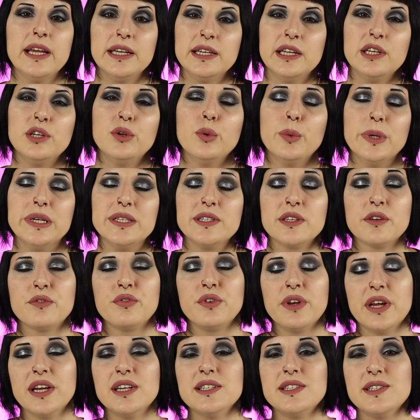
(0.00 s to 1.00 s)
And then the Wings
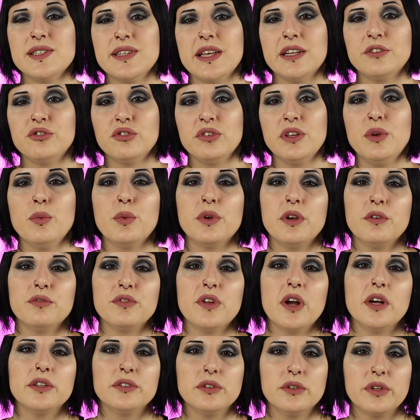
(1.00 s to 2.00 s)
of Night is actually one of
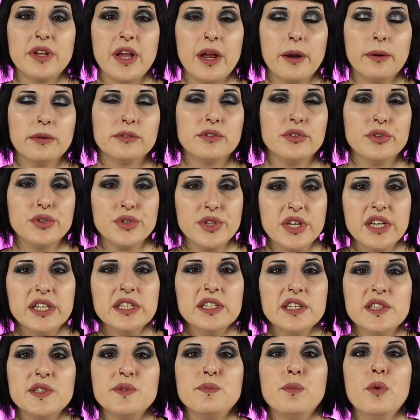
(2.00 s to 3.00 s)
the other characters
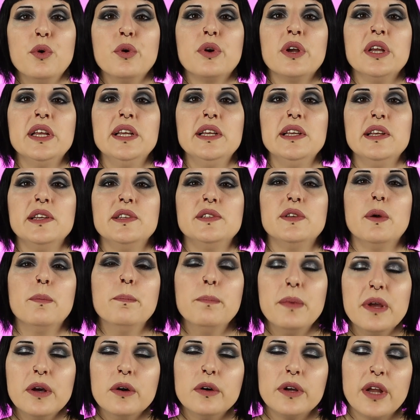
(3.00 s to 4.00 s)
in this book. He is a
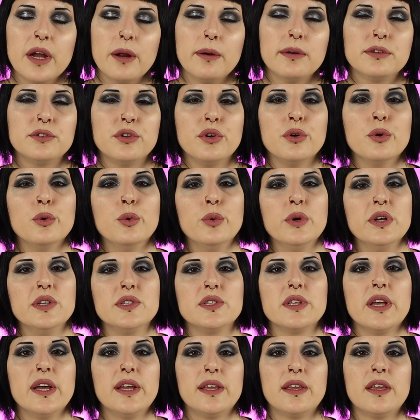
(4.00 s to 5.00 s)
male character who
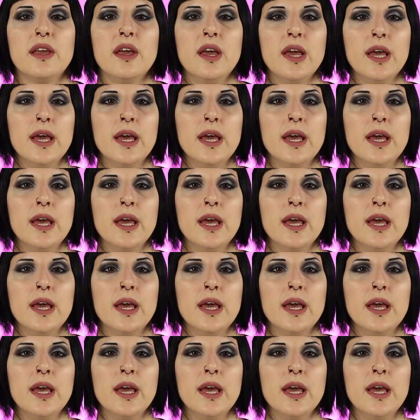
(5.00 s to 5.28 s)
is like